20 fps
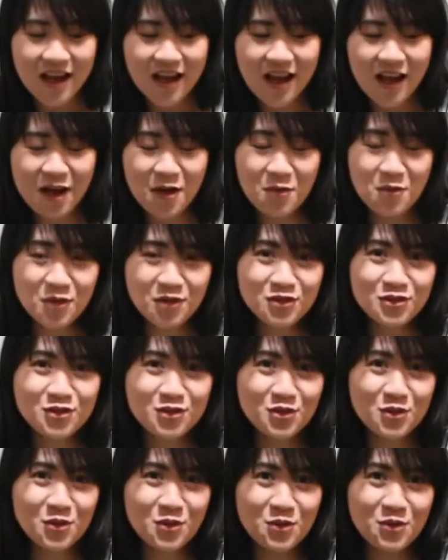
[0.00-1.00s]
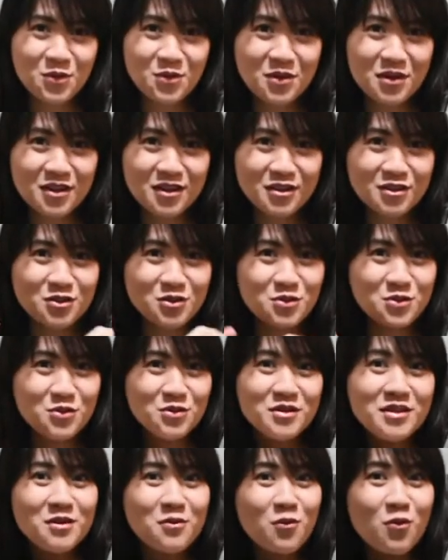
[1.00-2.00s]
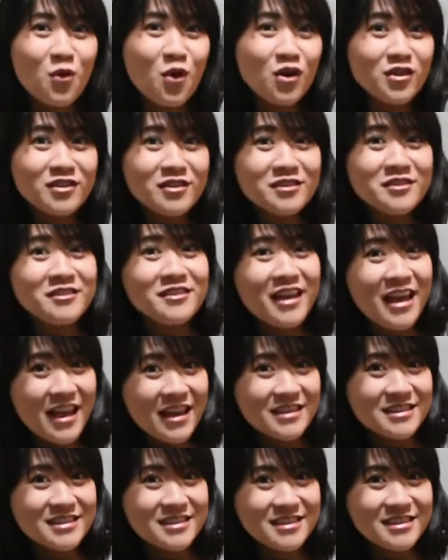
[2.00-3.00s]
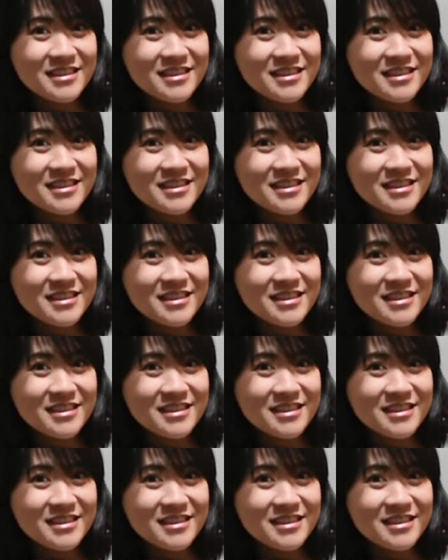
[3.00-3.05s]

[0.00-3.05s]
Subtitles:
I want to do the water test.